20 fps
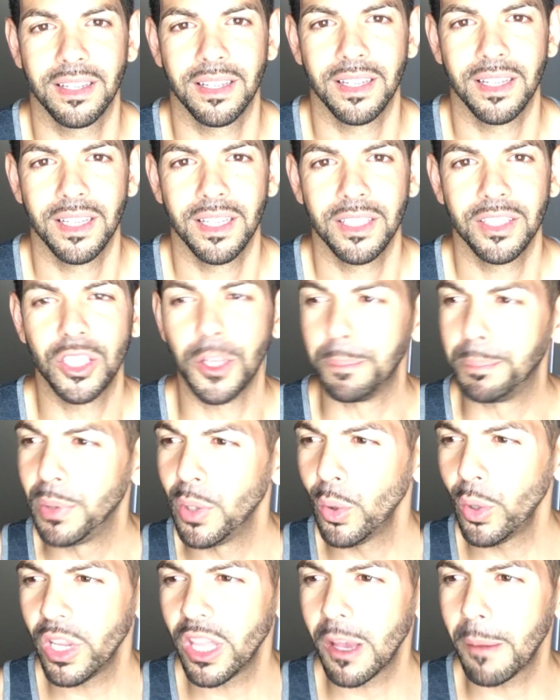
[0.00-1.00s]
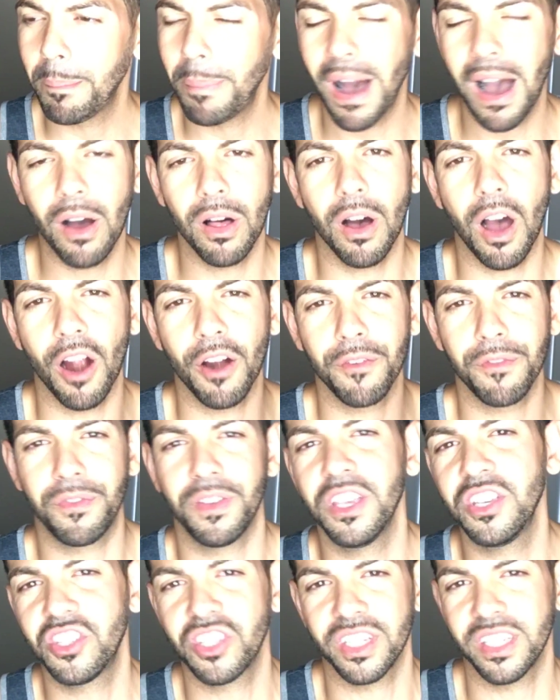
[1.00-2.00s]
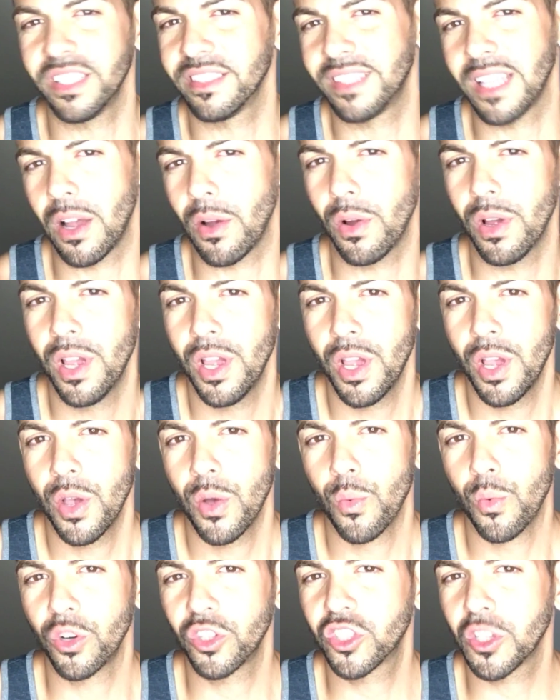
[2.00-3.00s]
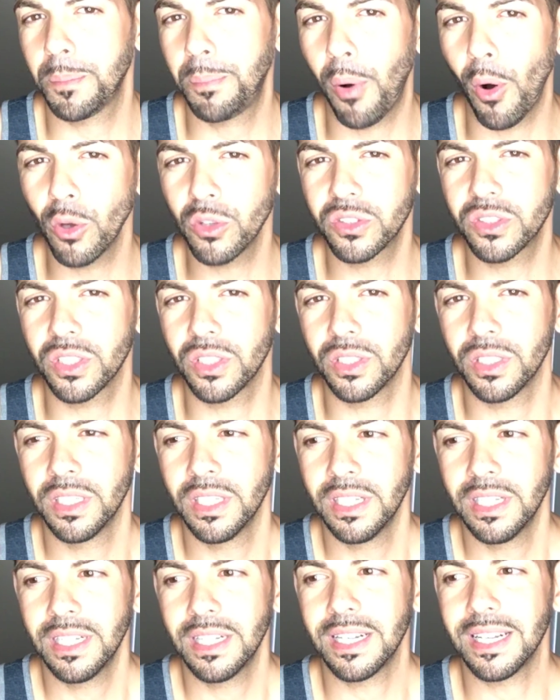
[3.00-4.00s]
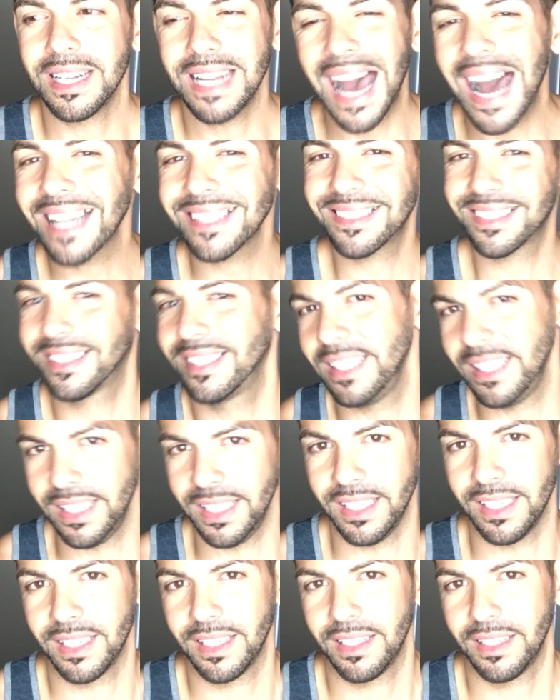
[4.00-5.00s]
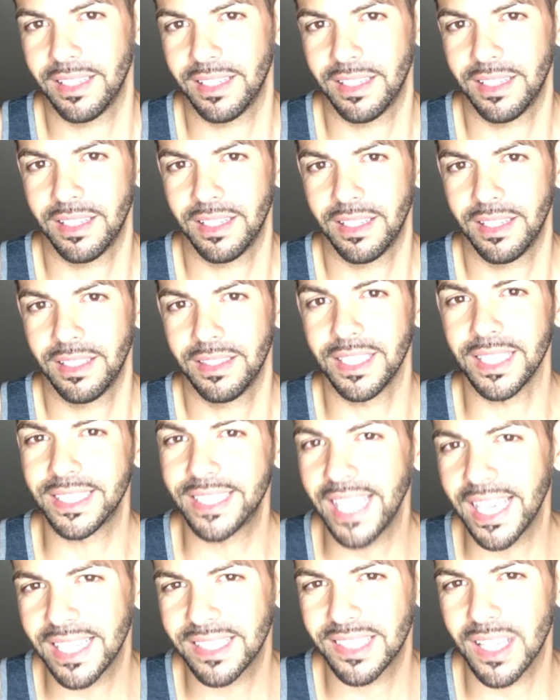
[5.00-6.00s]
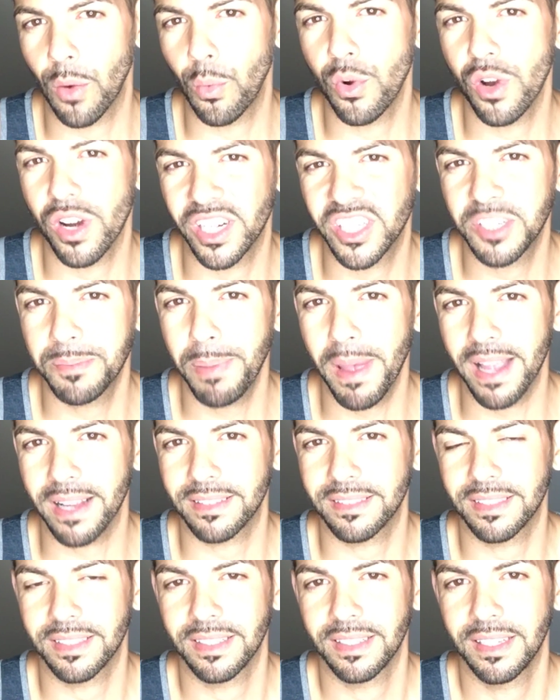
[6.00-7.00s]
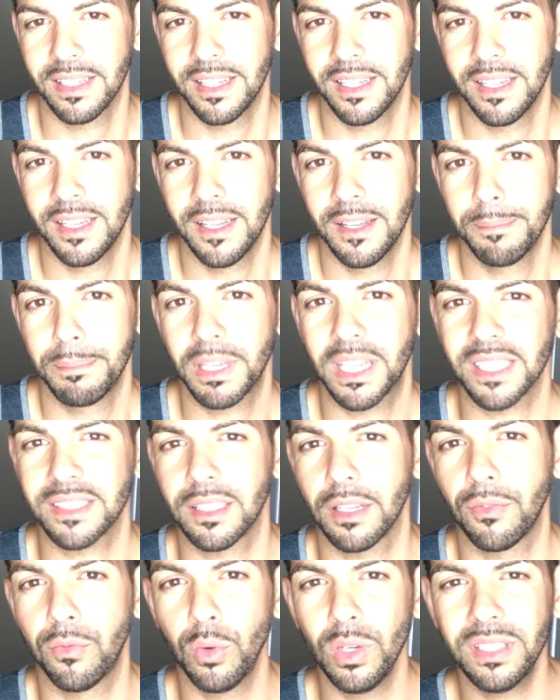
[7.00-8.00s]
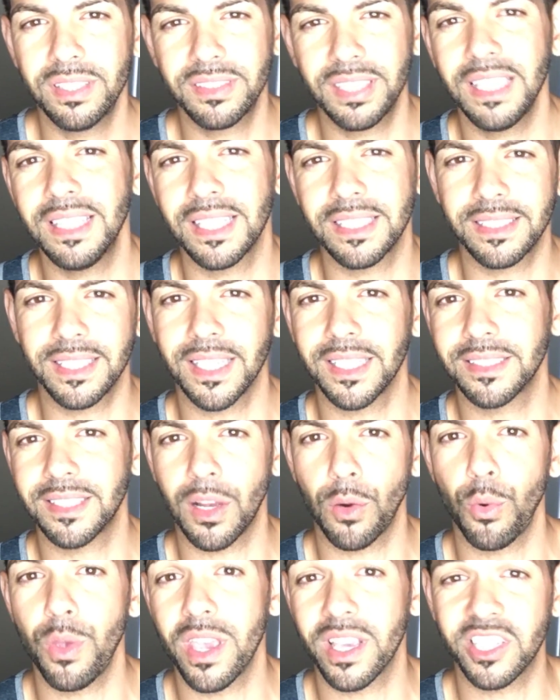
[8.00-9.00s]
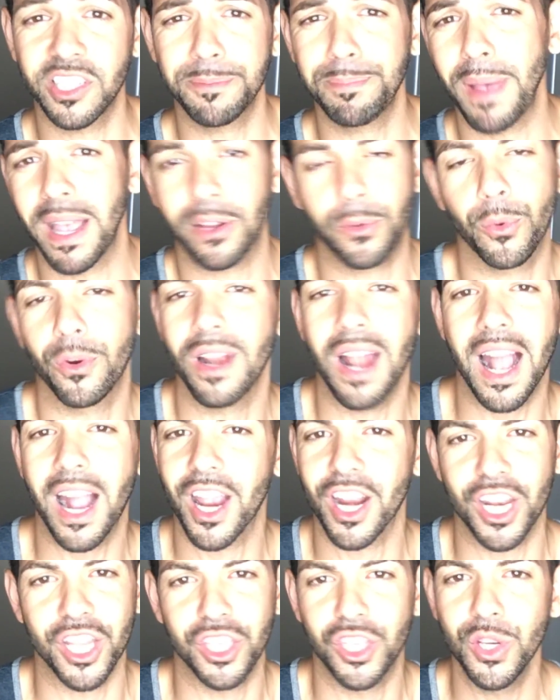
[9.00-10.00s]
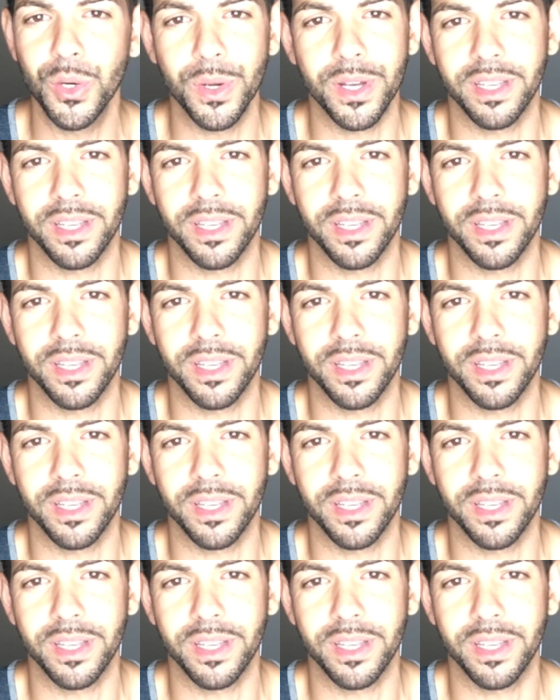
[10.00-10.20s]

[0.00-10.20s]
The beauty about our vision is that we're supposed to not see the things that we expect. Because if we see the things that we expect, we're not going to do it.